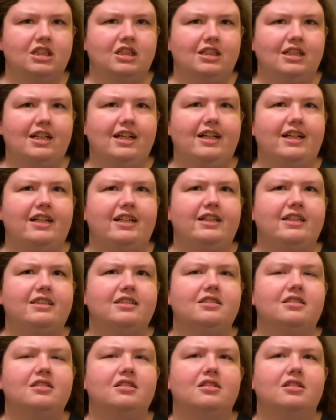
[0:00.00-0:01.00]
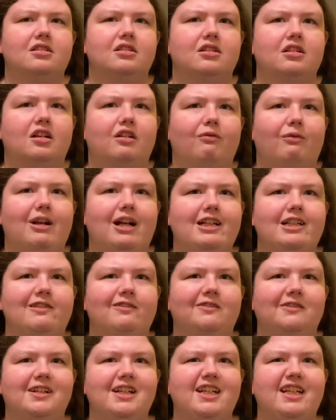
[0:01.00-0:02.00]
And when I do
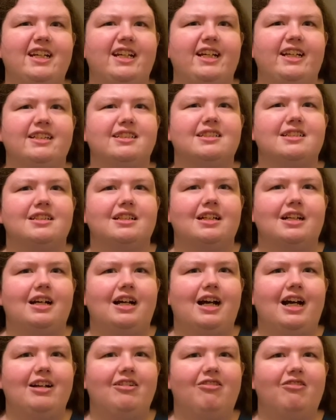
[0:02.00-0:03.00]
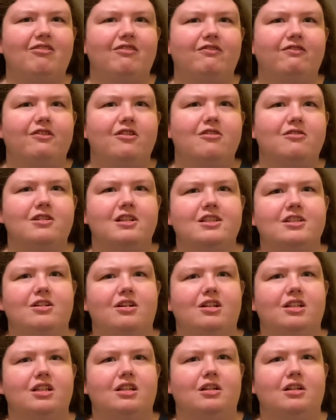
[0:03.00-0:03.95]
readings, I don't focus on the